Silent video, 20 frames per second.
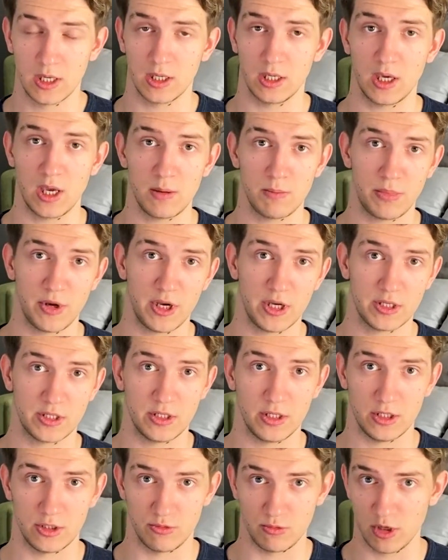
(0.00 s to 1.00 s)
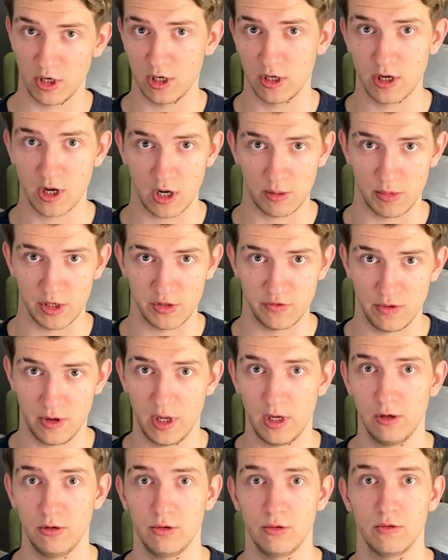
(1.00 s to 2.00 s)
Game Pass is really garbage
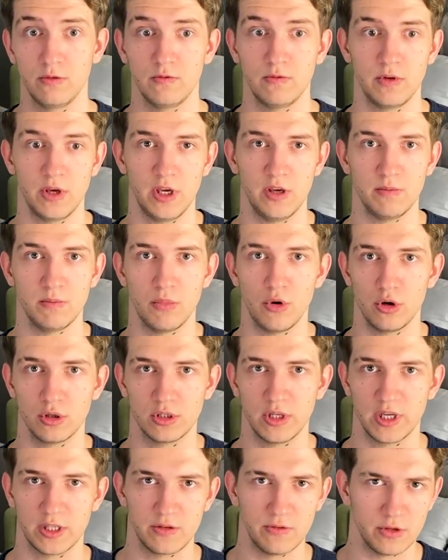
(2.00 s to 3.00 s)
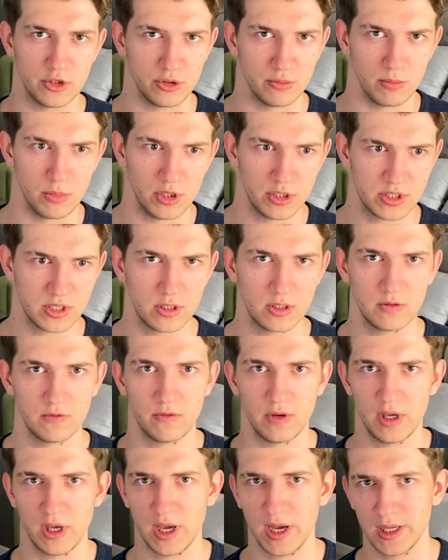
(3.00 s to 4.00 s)
value, they bought Activision Blizzard,
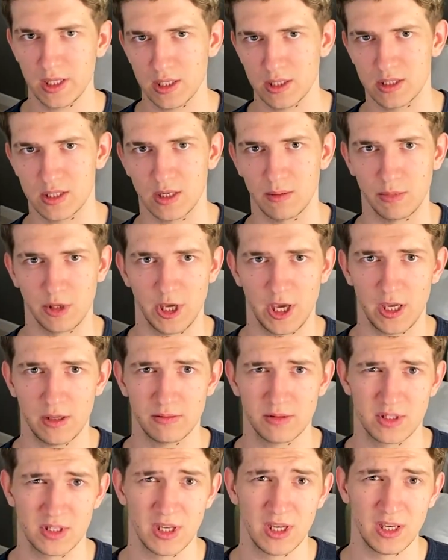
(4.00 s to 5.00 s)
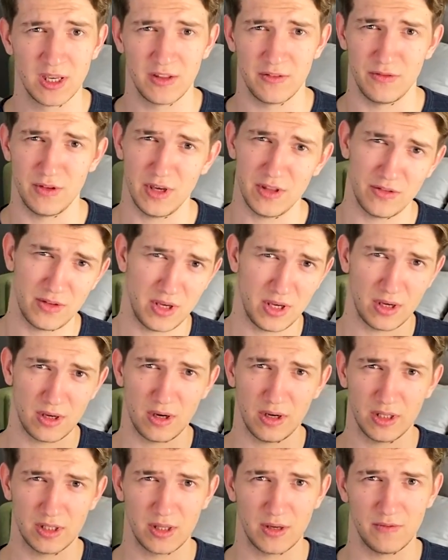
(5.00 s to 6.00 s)
they added some games, then they
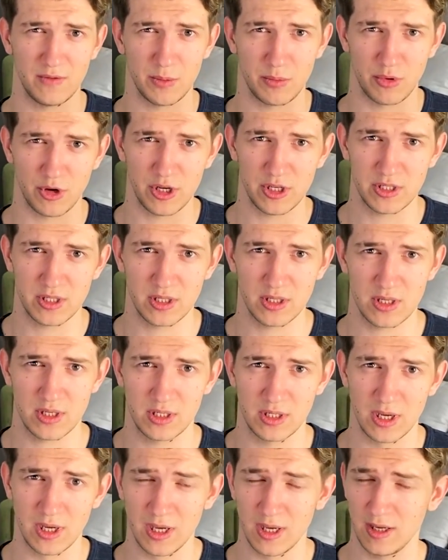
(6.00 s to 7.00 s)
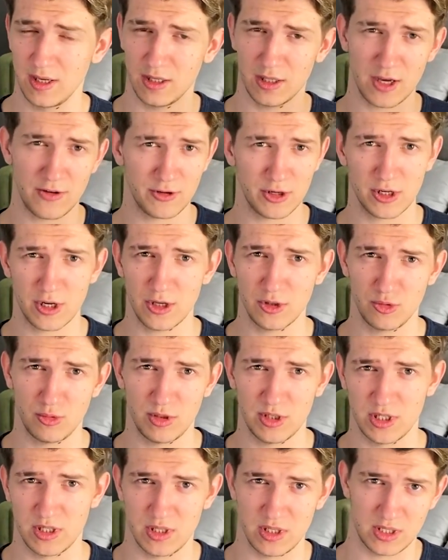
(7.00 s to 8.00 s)
hiked up the prices. In our
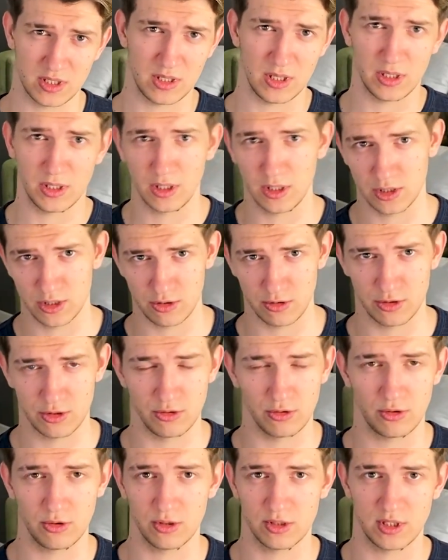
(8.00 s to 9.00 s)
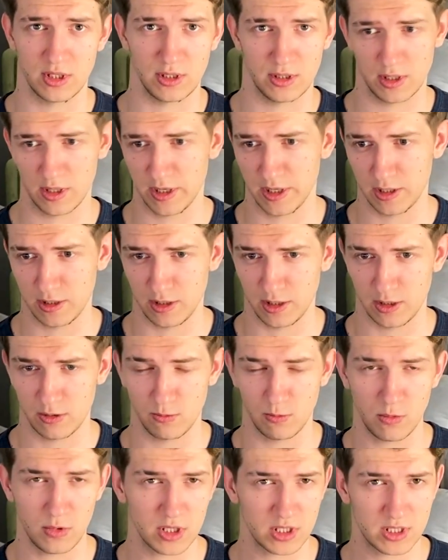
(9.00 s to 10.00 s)
countries this thing is also costing higher, like
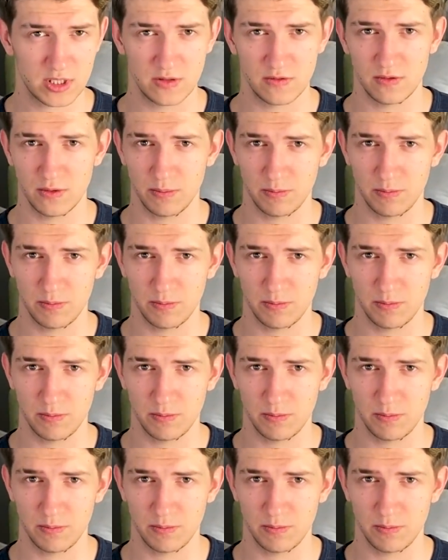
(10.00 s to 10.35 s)
what's the